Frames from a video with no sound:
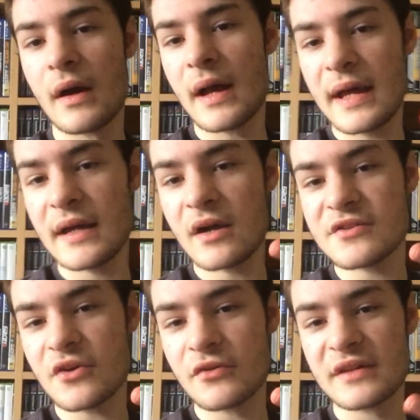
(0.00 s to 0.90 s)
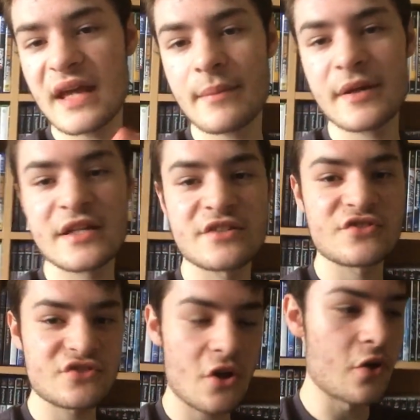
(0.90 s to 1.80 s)
Hey guys, Olden Gamer here.
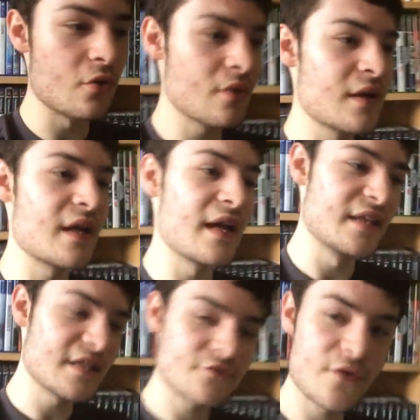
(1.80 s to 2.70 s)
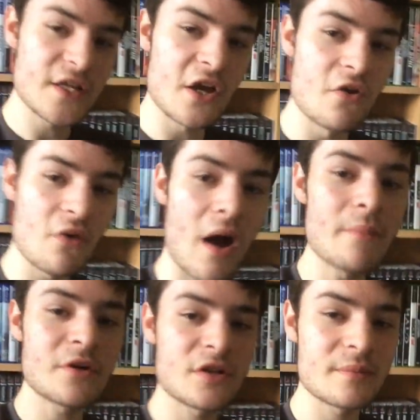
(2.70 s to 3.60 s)
So, in this video,
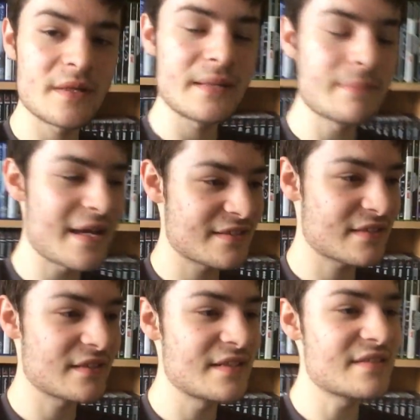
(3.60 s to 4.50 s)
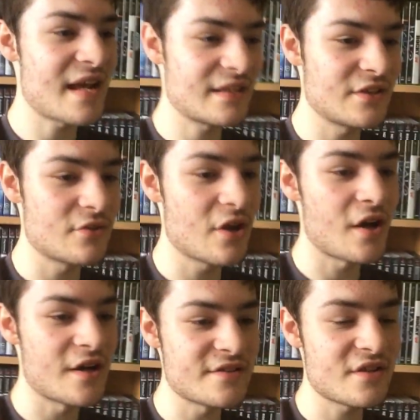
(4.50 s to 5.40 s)
I'm going to be basically telling you
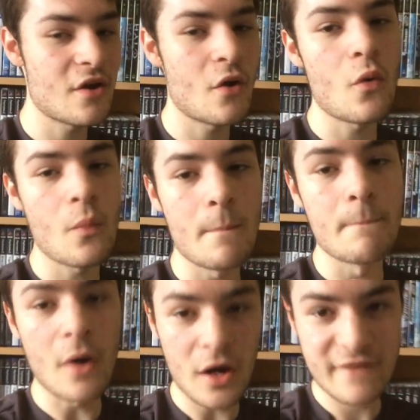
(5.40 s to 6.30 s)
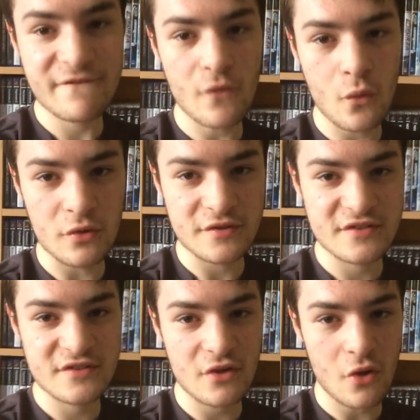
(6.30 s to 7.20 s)
guys my
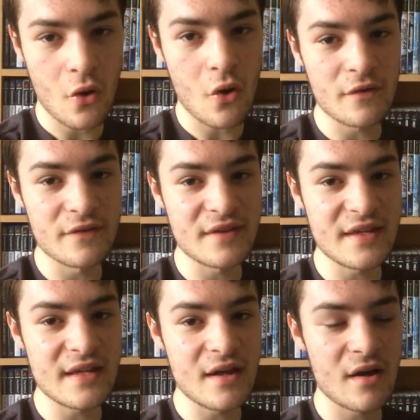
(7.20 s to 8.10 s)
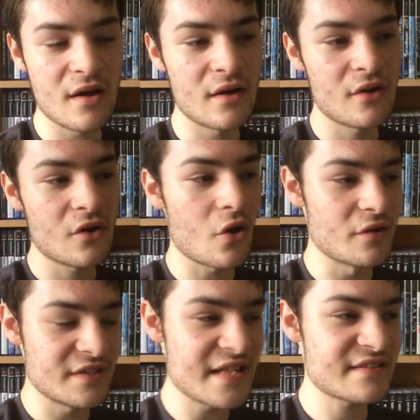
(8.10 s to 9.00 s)
thoughts on the
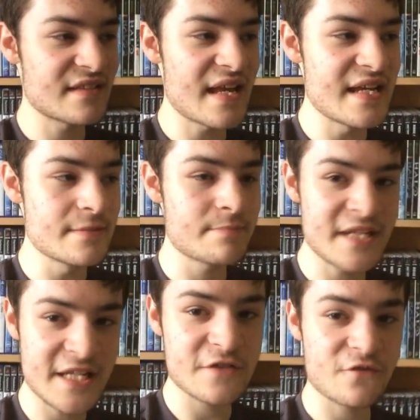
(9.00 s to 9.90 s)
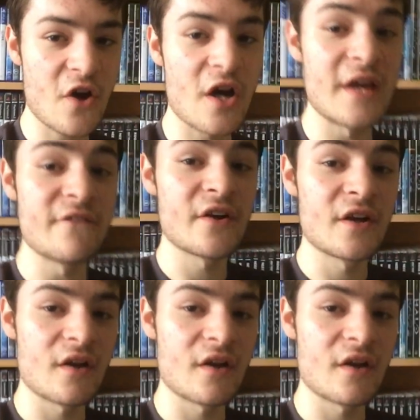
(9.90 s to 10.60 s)
on yesterday's PS5